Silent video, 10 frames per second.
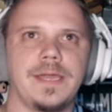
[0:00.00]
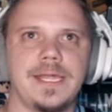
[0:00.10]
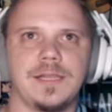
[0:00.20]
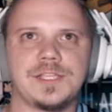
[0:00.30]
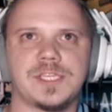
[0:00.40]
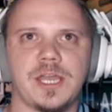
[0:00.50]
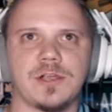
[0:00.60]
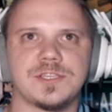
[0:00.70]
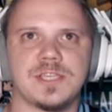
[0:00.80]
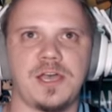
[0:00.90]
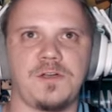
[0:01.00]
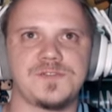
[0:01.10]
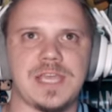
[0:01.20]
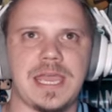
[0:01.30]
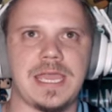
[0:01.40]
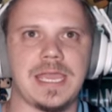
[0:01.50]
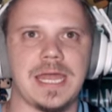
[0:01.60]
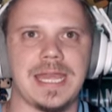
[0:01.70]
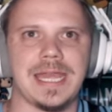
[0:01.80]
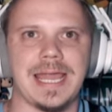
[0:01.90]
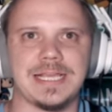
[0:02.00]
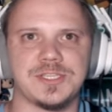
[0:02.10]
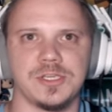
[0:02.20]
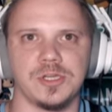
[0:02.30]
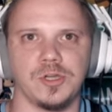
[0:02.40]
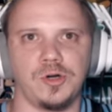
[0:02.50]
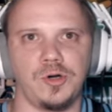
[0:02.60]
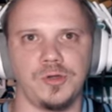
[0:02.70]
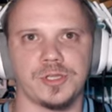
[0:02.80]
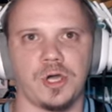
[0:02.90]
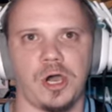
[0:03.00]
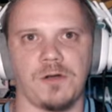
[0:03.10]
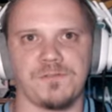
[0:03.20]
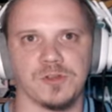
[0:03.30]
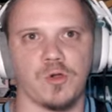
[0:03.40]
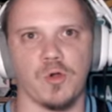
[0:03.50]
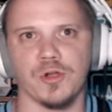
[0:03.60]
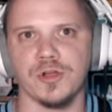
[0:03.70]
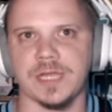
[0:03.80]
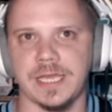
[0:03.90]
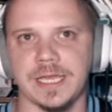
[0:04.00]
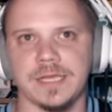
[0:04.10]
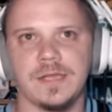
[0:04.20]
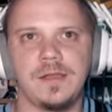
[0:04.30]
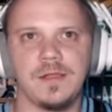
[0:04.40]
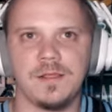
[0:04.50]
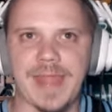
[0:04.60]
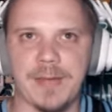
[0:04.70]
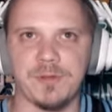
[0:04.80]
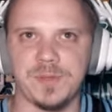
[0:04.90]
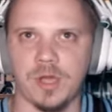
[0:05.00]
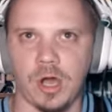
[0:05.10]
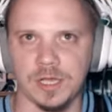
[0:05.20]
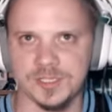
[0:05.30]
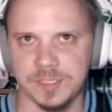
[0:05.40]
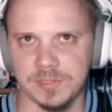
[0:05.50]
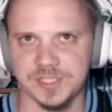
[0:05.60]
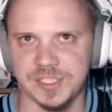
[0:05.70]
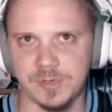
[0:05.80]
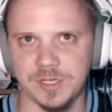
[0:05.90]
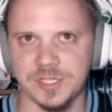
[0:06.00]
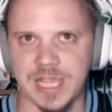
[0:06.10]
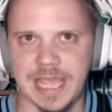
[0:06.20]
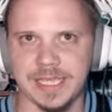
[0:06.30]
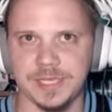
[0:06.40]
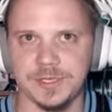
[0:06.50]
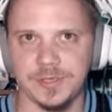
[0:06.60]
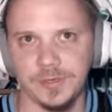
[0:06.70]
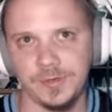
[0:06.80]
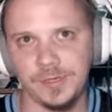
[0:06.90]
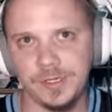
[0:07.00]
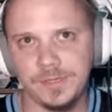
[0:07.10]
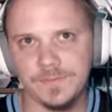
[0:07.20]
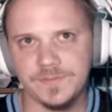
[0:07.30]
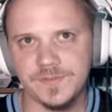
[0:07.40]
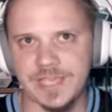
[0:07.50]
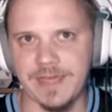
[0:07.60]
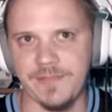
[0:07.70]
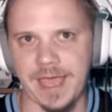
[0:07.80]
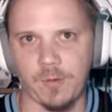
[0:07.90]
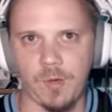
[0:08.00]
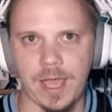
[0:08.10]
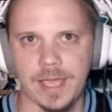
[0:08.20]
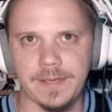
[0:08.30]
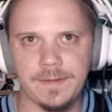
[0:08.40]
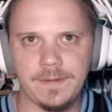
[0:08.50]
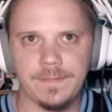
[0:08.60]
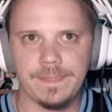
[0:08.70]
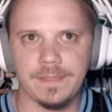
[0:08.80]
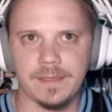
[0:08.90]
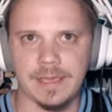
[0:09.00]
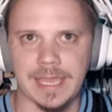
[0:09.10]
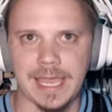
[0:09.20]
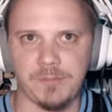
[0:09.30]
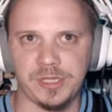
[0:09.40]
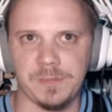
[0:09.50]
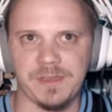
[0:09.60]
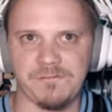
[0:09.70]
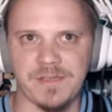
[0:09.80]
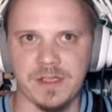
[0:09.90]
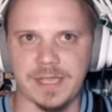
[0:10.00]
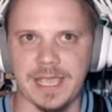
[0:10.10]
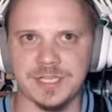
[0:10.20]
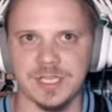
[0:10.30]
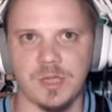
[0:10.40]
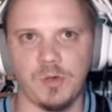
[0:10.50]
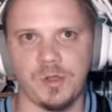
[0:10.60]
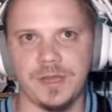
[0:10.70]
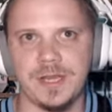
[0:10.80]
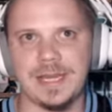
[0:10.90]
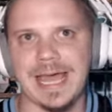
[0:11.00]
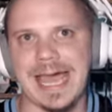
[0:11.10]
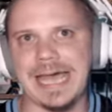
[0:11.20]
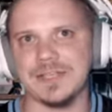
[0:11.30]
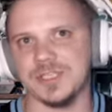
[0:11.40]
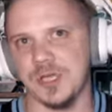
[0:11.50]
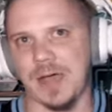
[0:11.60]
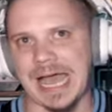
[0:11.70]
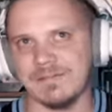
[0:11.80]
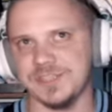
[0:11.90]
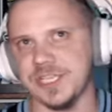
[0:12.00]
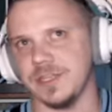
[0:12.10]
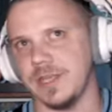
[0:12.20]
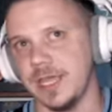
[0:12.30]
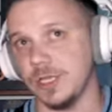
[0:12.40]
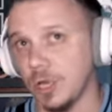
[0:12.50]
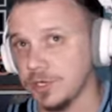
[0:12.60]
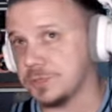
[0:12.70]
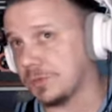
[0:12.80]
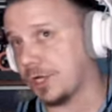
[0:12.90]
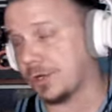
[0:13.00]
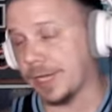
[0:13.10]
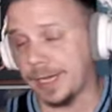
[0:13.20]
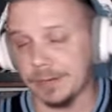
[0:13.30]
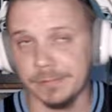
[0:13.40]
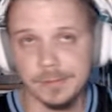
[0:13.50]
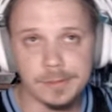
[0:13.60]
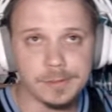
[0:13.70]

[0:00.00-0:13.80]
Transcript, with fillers: And let's get ourselves a nice, good old coffin corner kick. That would be awesome. Let's see what Jack can do. It's heading that way. And will it be a fair catch? It will not. So obviously the net yards will go down.